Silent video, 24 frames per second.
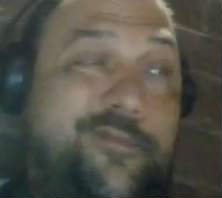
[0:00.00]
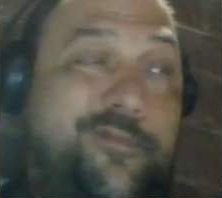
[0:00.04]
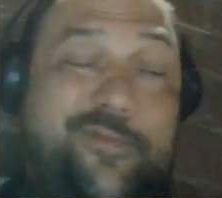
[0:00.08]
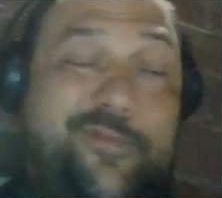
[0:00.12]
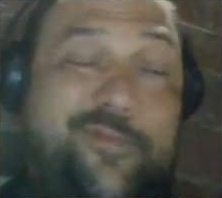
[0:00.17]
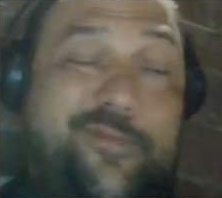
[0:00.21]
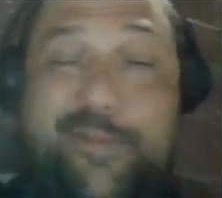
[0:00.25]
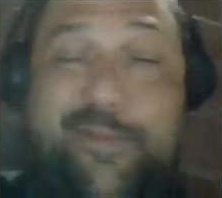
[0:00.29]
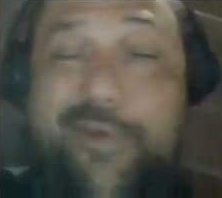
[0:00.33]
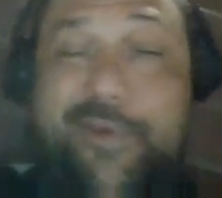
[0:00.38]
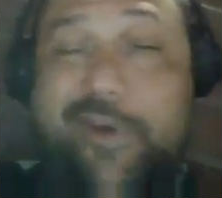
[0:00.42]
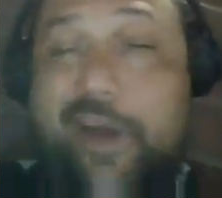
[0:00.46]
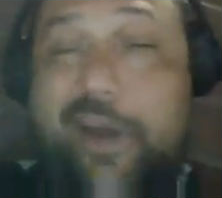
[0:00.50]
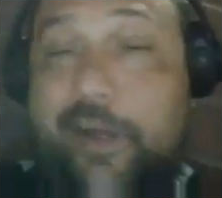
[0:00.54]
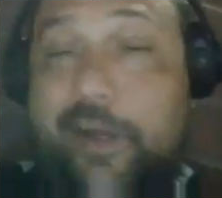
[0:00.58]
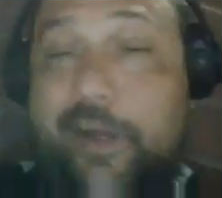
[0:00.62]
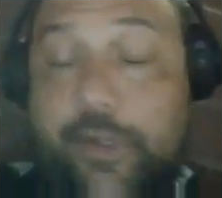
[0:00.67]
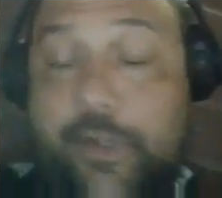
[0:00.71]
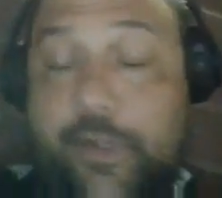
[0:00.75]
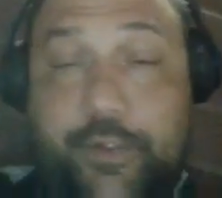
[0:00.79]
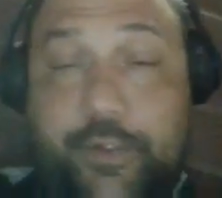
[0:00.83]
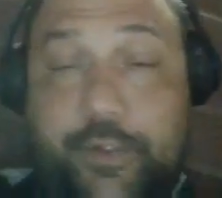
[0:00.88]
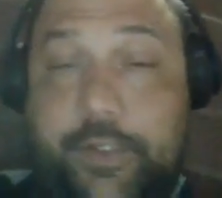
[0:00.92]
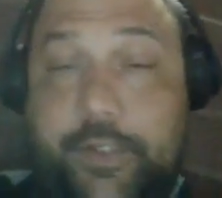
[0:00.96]
democratic
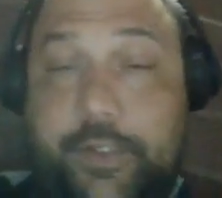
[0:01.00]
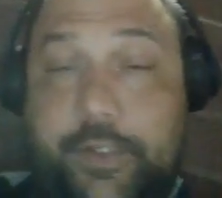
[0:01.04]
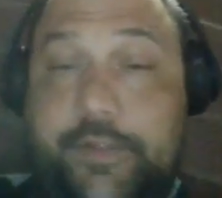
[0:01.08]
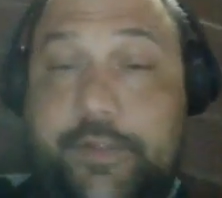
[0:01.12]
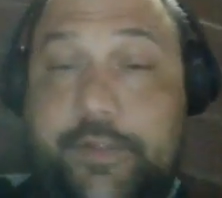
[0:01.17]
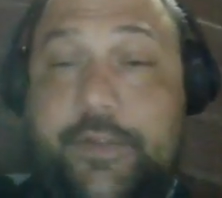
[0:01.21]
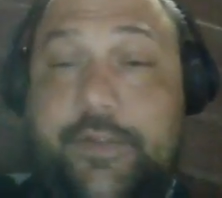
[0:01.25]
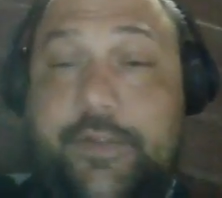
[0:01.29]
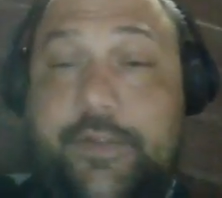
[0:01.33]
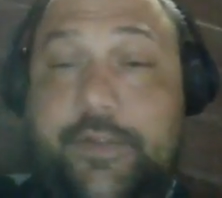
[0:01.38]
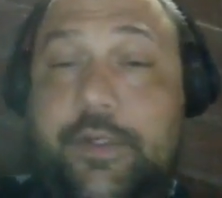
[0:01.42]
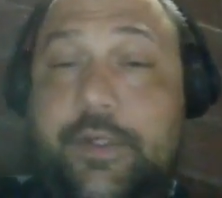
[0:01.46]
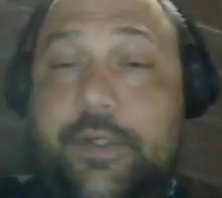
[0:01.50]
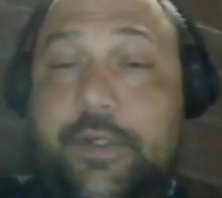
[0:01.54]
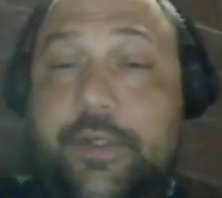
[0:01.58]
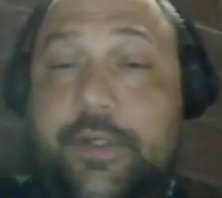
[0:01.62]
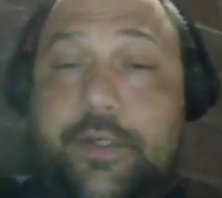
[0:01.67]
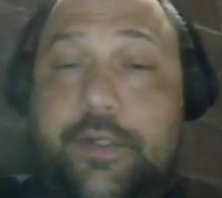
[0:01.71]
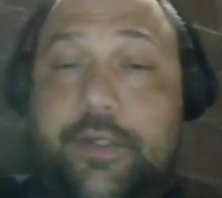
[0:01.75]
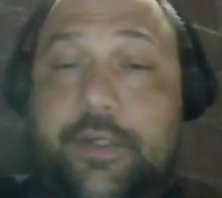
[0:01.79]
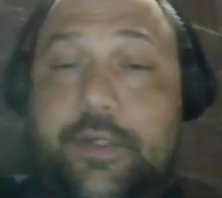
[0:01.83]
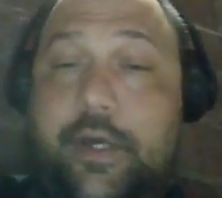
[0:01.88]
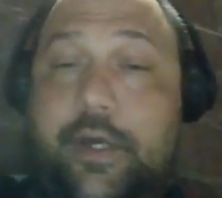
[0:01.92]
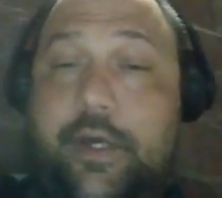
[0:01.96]
socialists
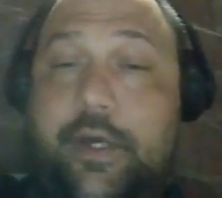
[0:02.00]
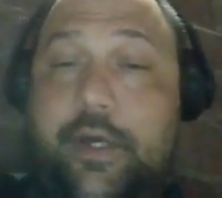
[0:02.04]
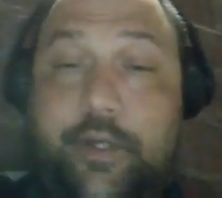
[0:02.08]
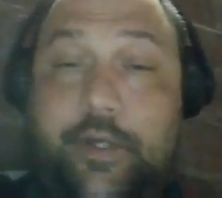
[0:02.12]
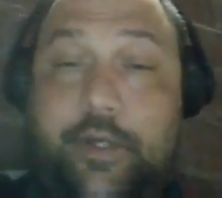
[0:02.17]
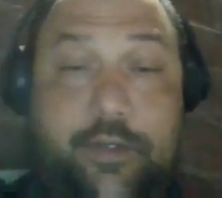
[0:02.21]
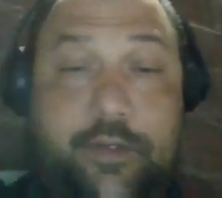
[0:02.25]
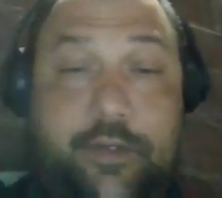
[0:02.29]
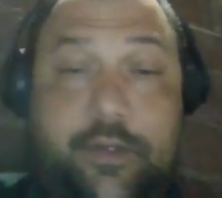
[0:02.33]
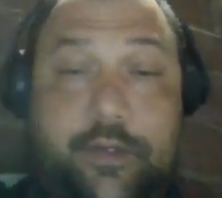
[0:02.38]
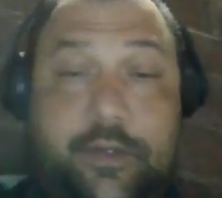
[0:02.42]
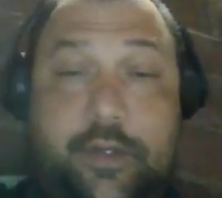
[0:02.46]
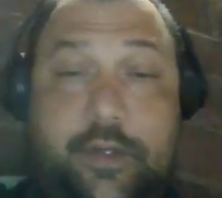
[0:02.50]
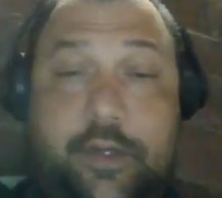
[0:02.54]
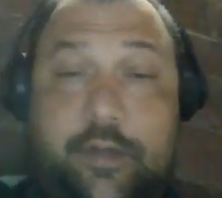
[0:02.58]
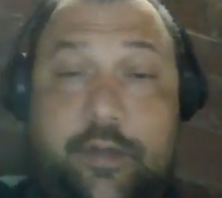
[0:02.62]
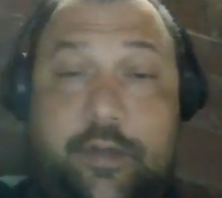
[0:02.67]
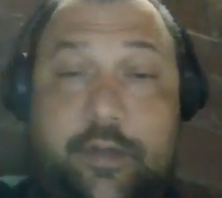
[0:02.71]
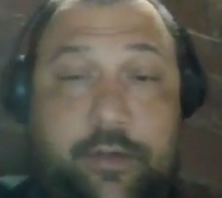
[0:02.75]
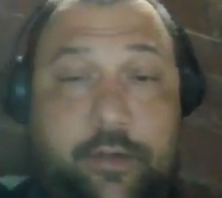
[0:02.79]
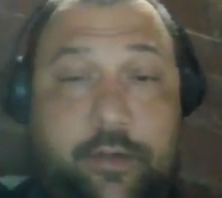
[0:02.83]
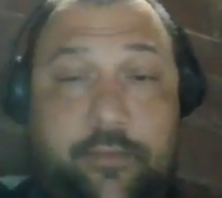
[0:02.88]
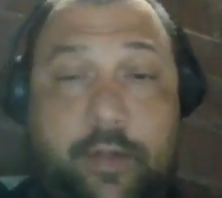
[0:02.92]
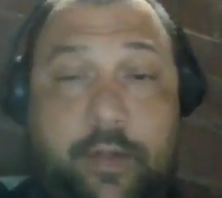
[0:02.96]
could,
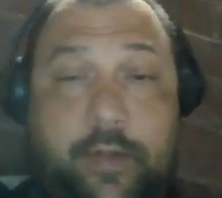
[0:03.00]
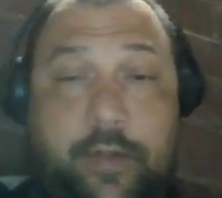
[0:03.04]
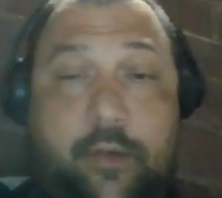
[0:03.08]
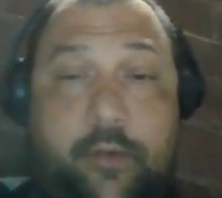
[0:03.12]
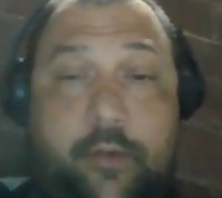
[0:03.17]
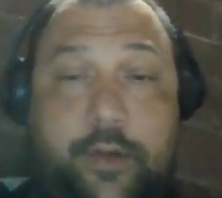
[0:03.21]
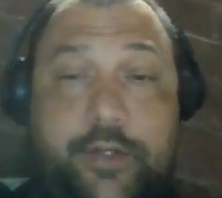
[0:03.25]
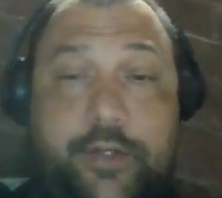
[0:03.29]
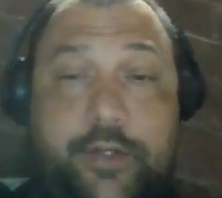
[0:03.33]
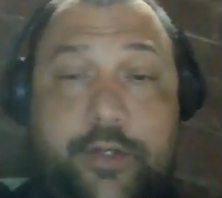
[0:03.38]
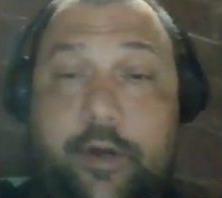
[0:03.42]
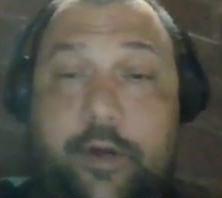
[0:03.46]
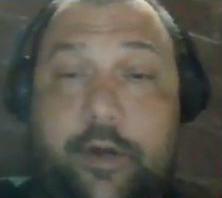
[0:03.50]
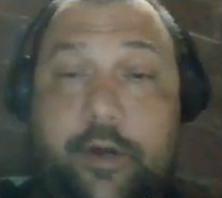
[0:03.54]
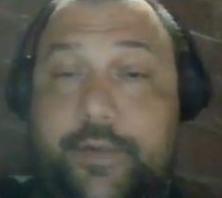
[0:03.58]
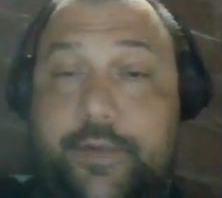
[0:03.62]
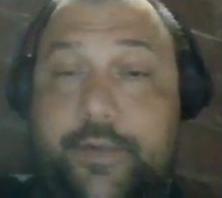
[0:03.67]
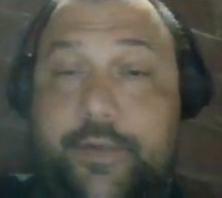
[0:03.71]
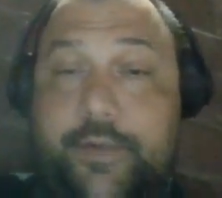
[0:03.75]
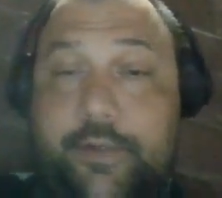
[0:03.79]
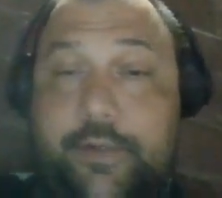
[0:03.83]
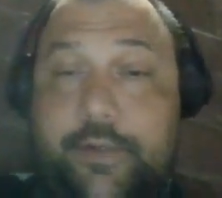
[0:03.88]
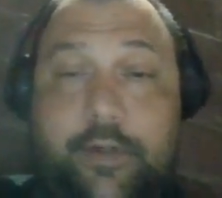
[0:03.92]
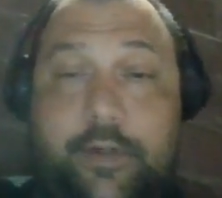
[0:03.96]
if they were in charge,
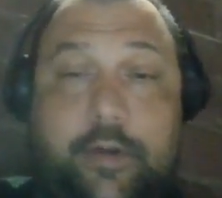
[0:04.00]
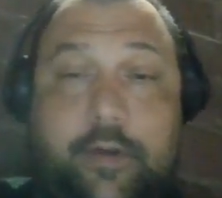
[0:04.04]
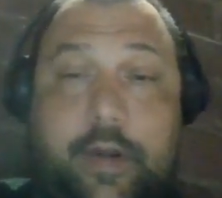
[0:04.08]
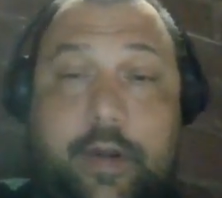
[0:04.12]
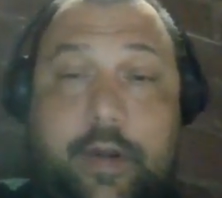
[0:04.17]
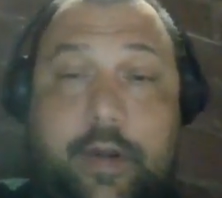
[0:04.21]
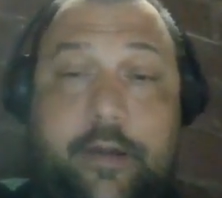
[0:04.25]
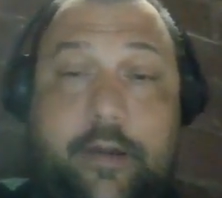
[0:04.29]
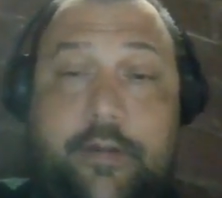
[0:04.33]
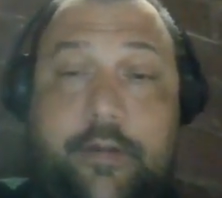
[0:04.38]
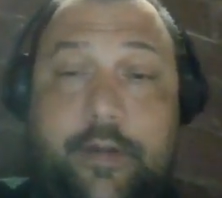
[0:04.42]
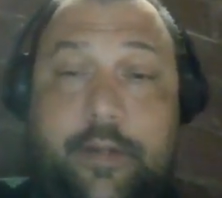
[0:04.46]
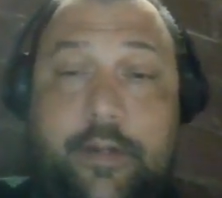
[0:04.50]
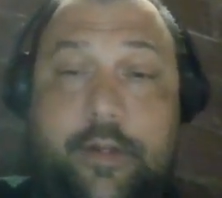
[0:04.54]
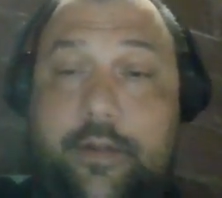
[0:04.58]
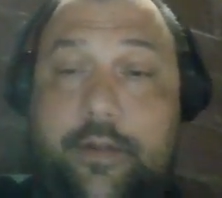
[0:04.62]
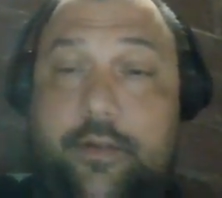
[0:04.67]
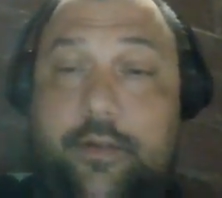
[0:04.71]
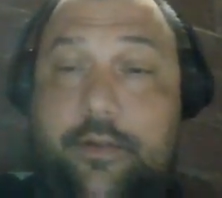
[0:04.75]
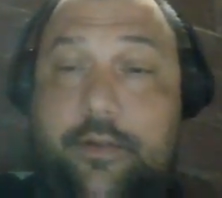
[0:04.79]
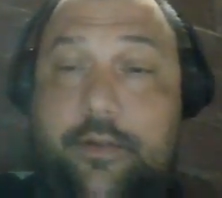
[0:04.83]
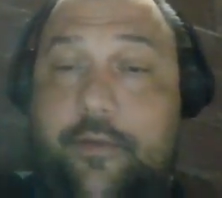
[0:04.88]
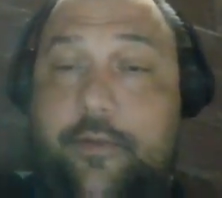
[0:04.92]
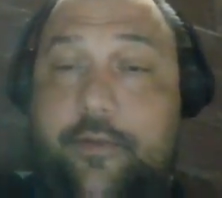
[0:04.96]
which they're not
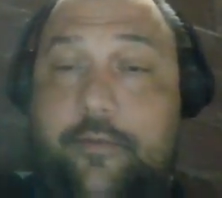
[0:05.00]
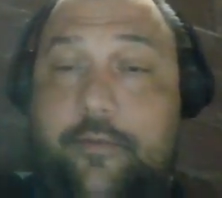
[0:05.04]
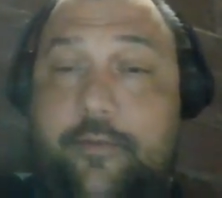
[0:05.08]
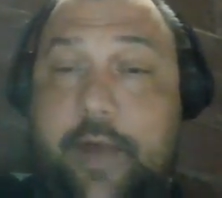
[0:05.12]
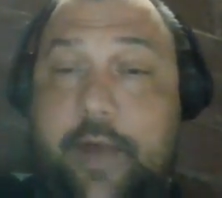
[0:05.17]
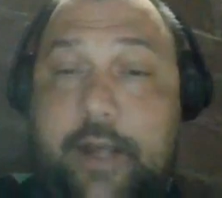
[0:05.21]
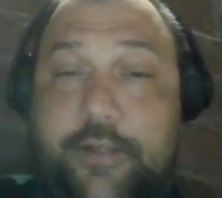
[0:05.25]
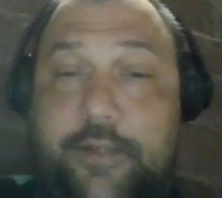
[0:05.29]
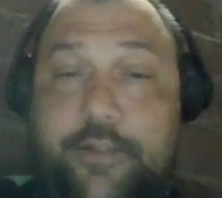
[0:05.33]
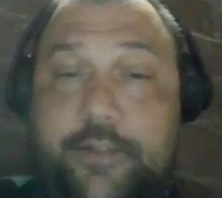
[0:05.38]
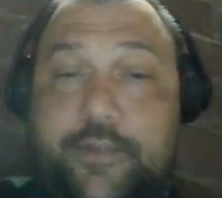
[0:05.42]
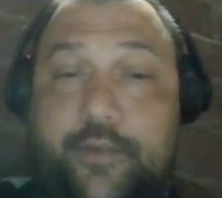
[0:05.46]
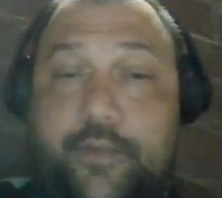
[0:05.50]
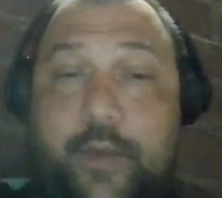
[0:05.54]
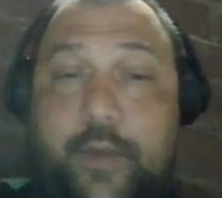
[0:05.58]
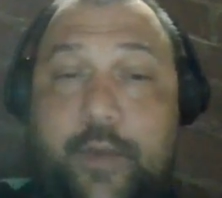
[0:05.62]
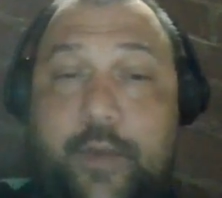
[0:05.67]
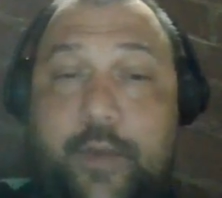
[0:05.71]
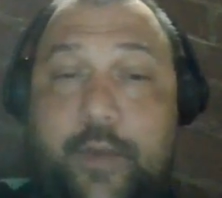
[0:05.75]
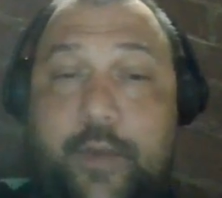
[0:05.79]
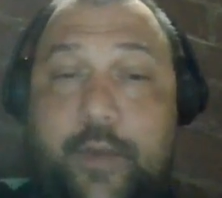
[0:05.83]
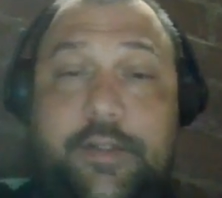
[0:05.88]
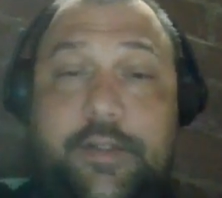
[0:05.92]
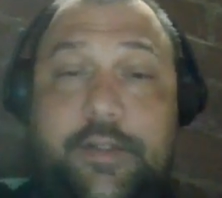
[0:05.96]
in the fascist
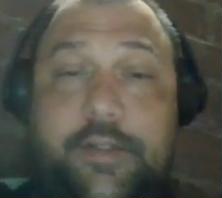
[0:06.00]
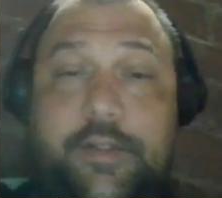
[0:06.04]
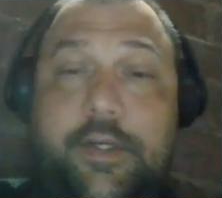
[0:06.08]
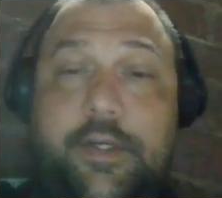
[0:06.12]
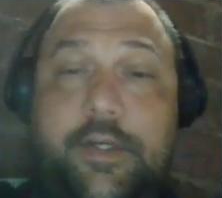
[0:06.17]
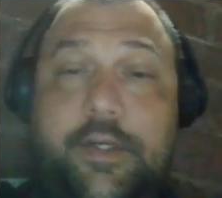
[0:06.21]
West,